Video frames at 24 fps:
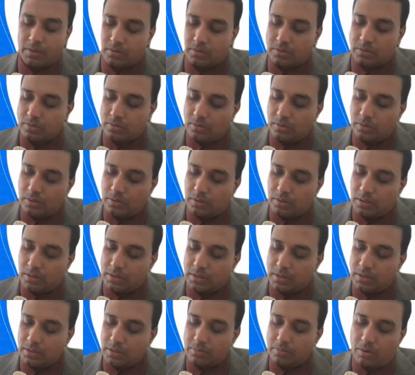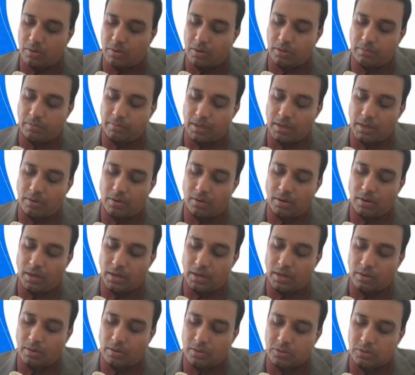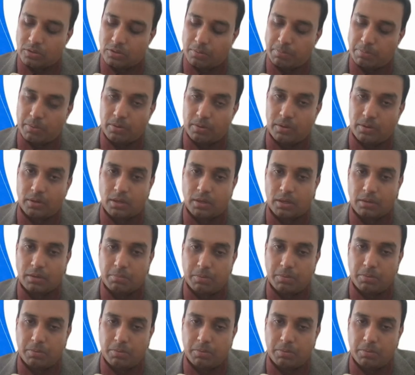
So this is what we call an osteoporotic